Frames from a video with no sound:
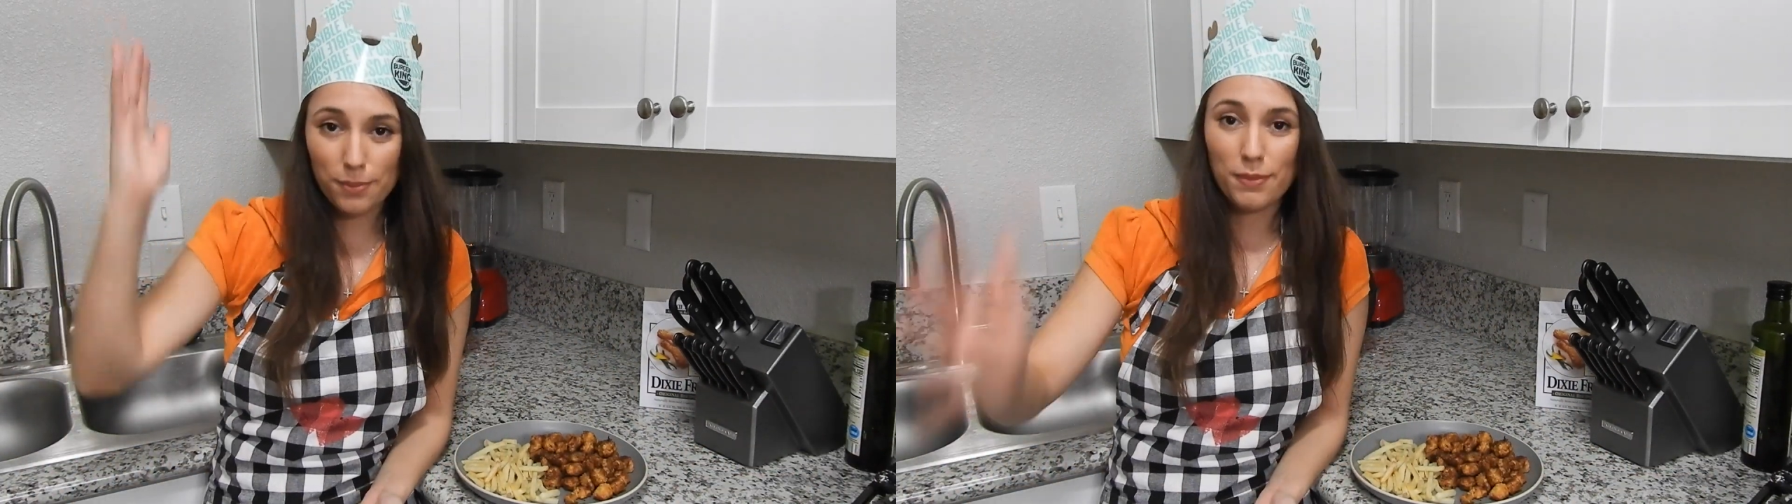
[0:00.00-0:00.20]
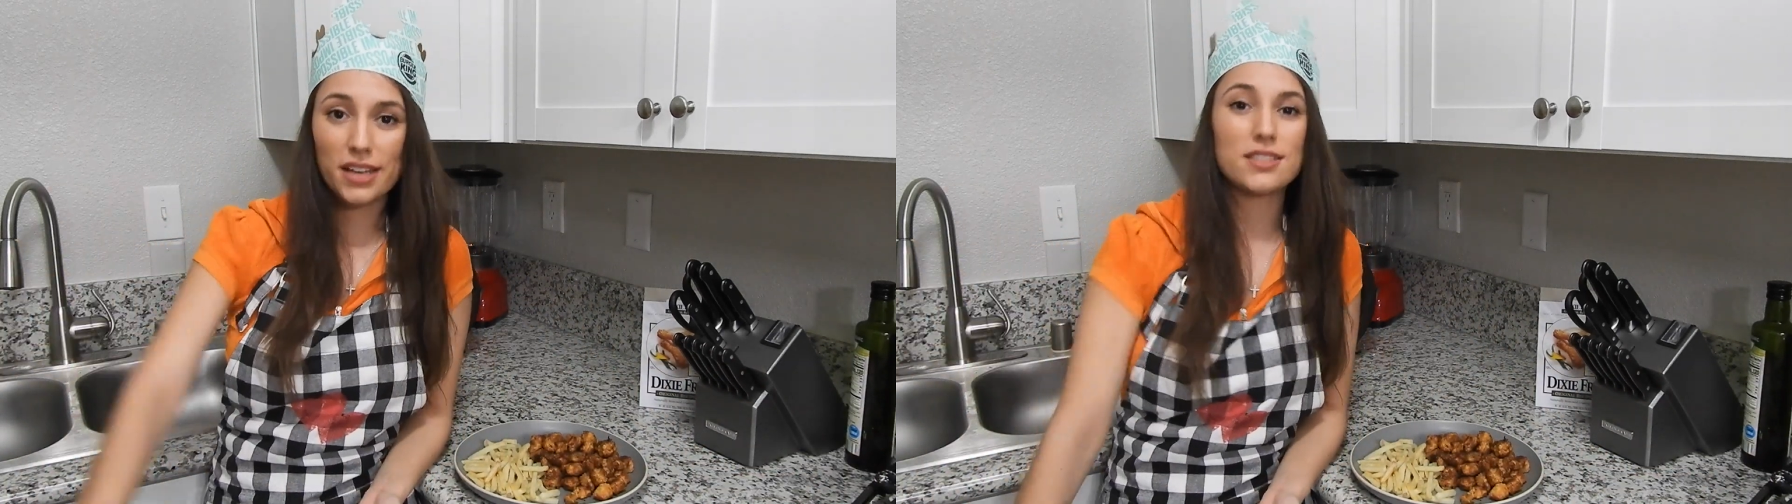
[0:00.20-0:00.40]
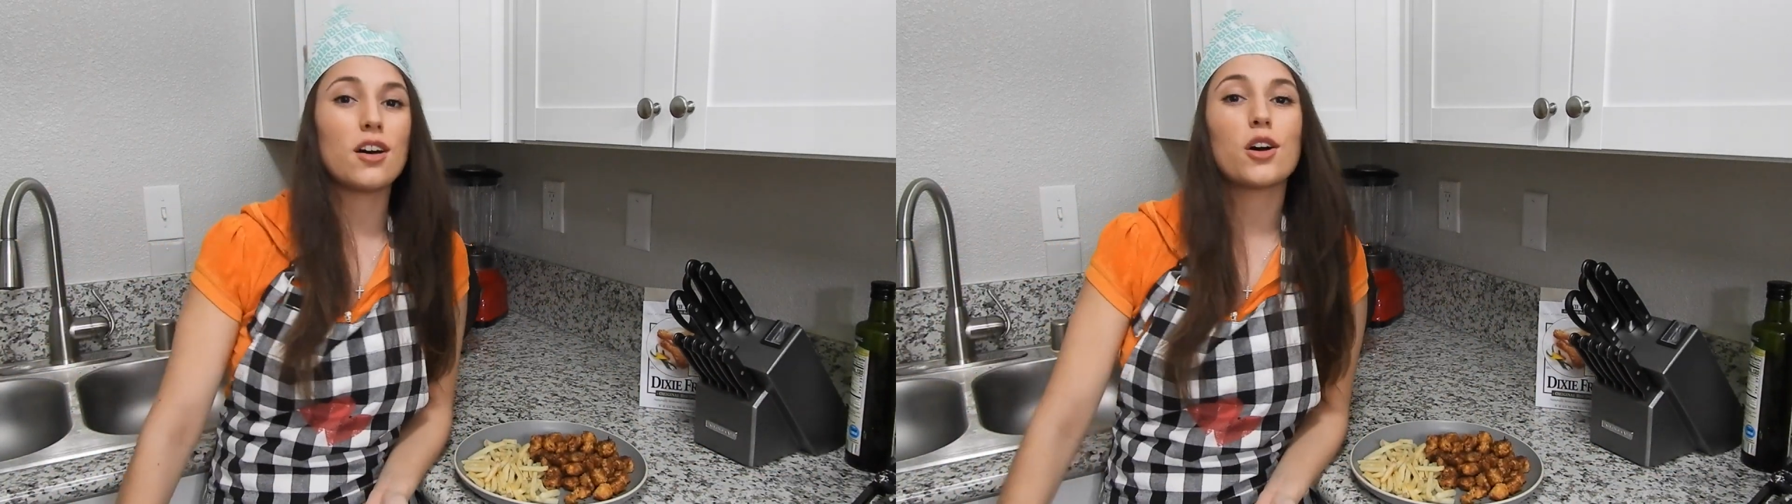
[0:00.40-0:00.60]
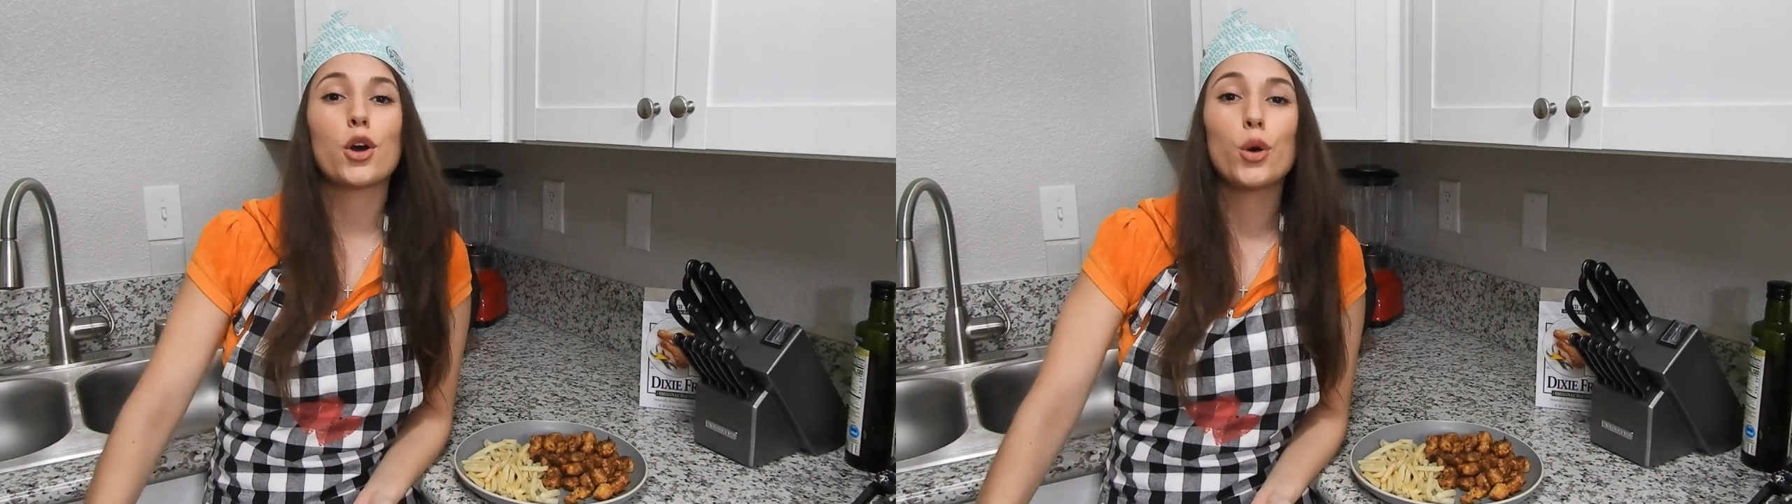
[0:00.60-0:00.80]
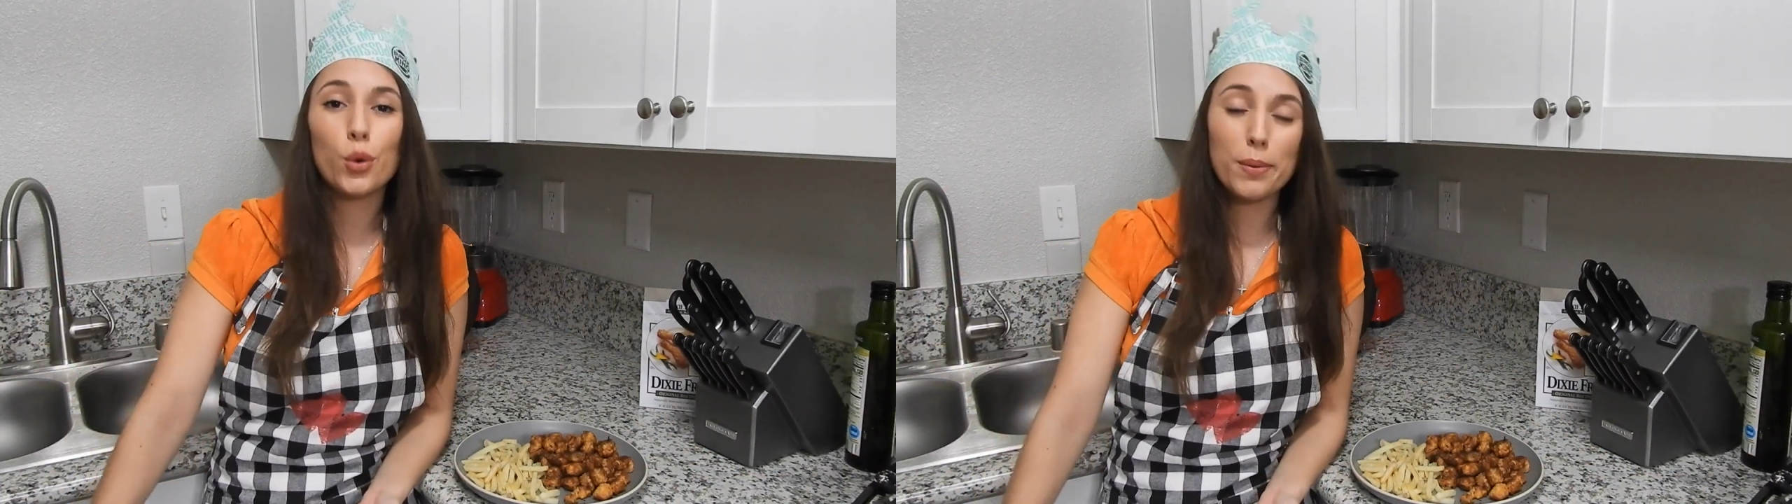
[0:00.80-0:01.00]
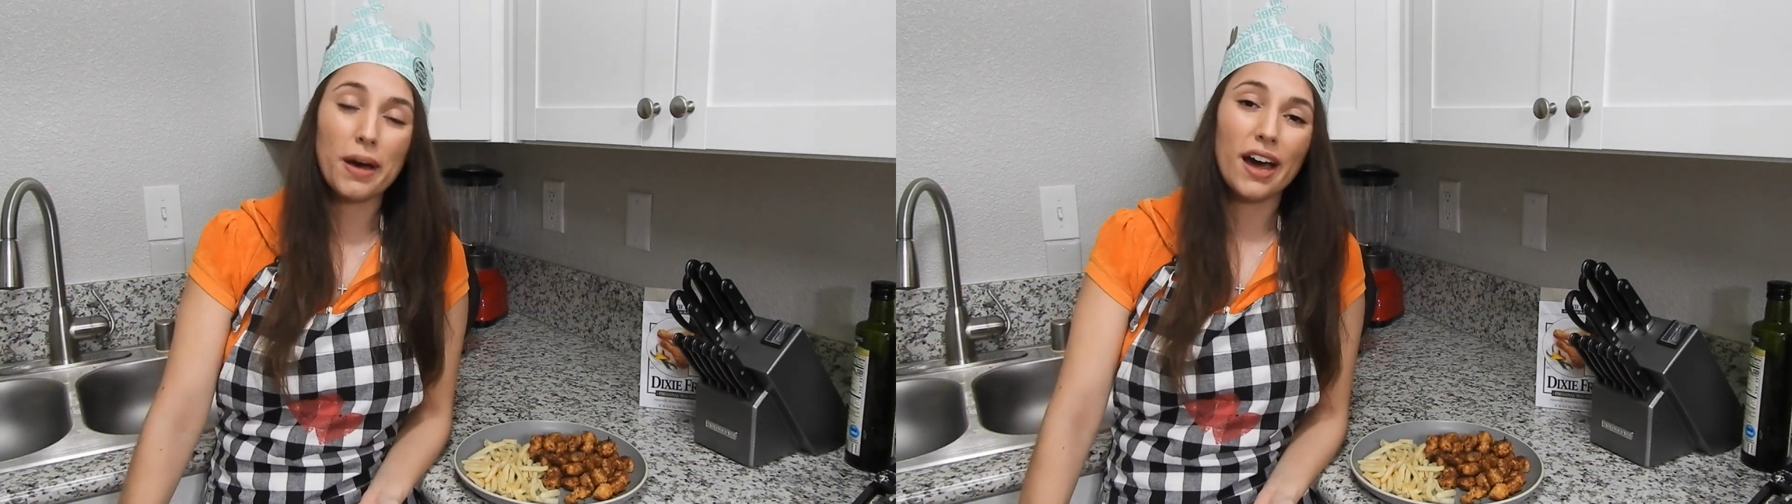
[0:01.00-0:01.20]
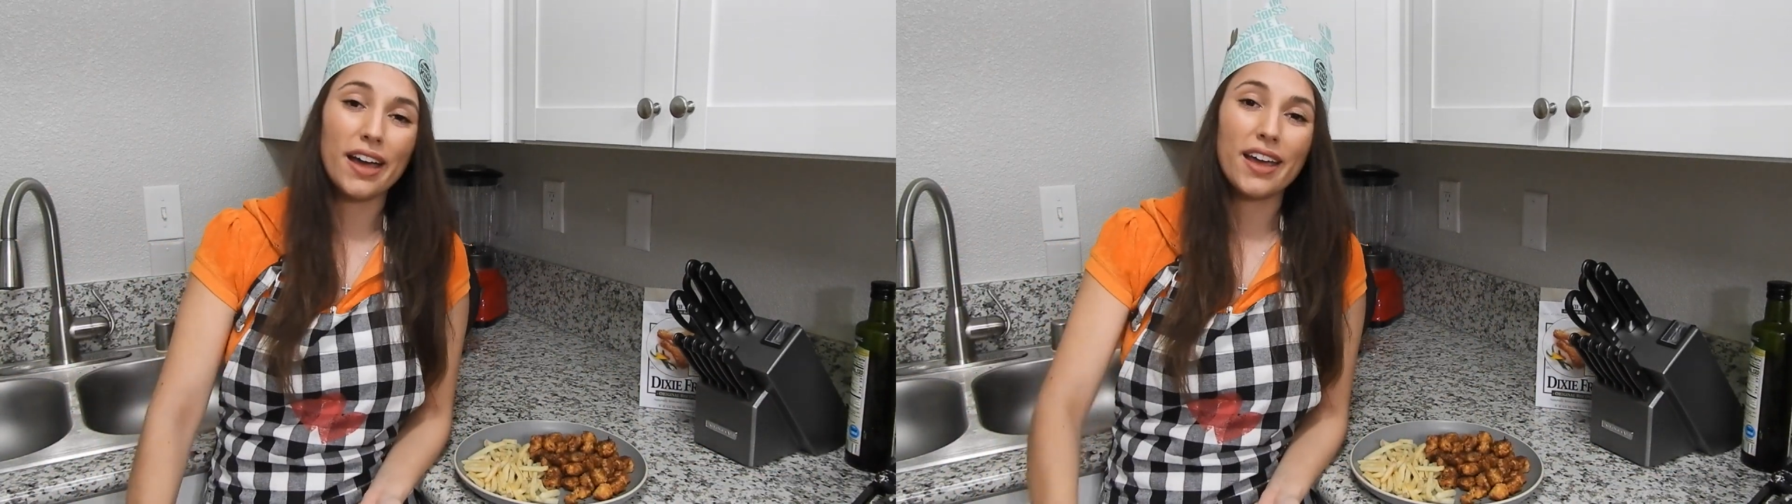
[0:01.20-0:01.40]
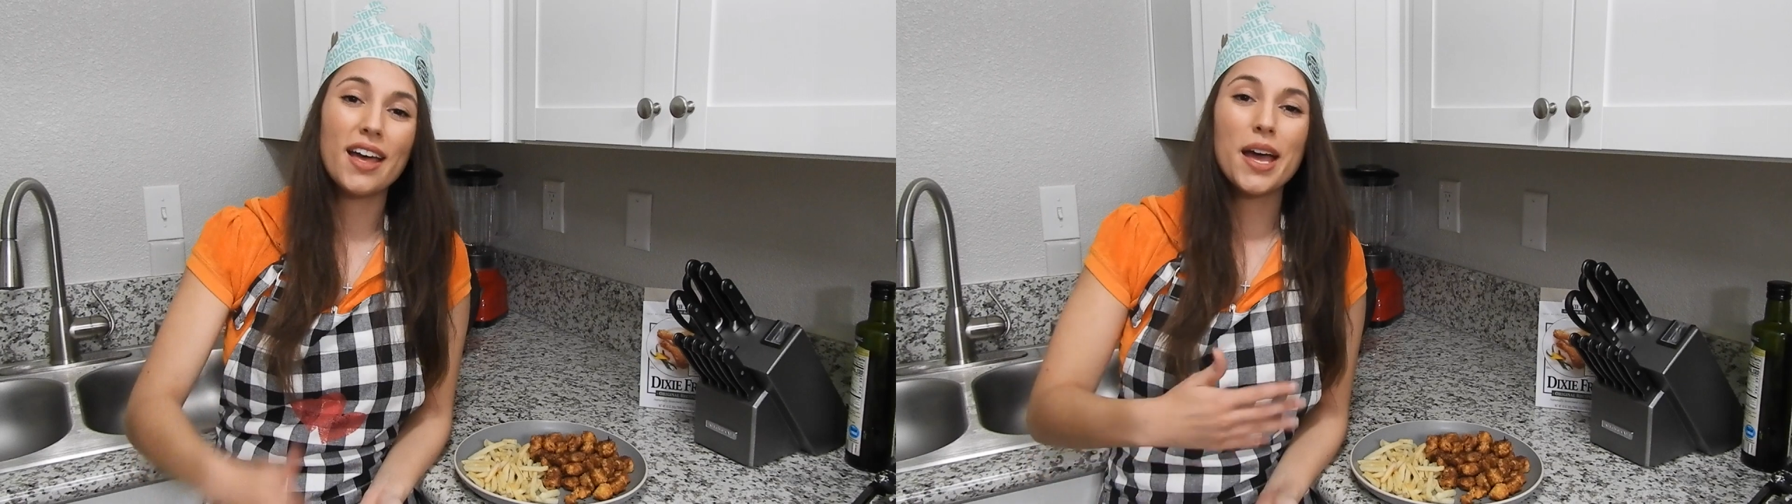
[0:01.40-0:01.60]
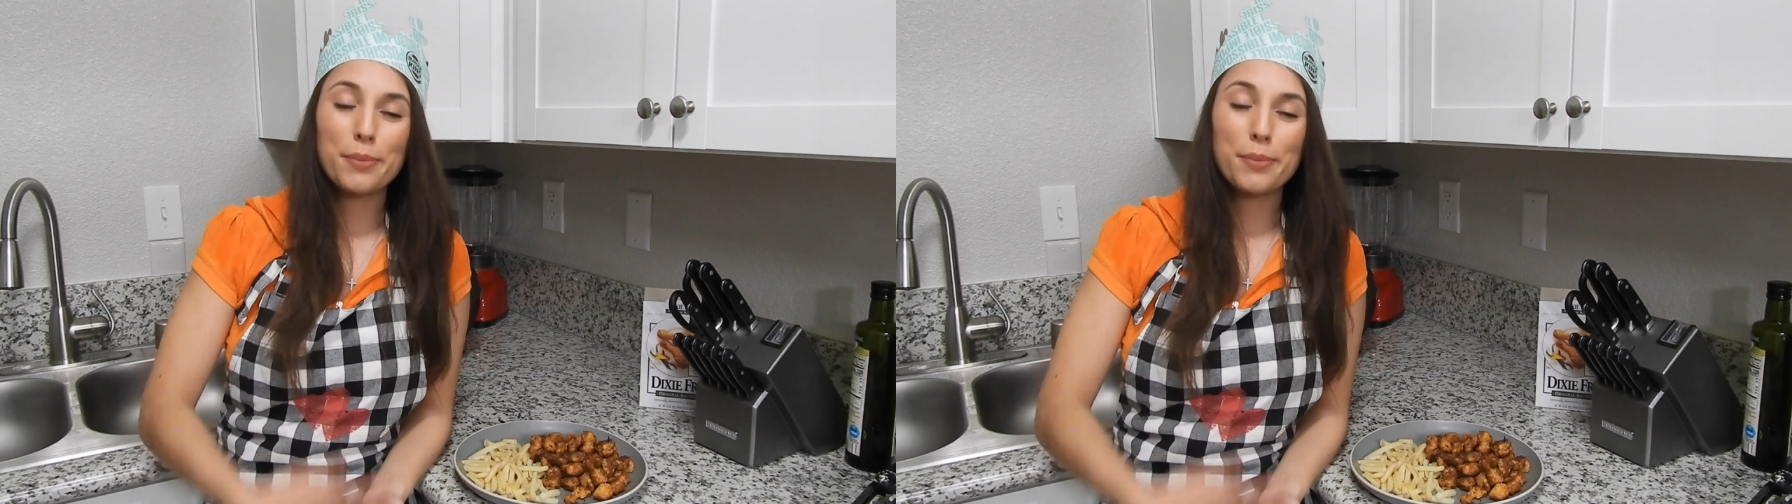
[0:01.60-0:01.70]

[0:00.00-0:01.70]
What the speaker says: My song, Who Am I,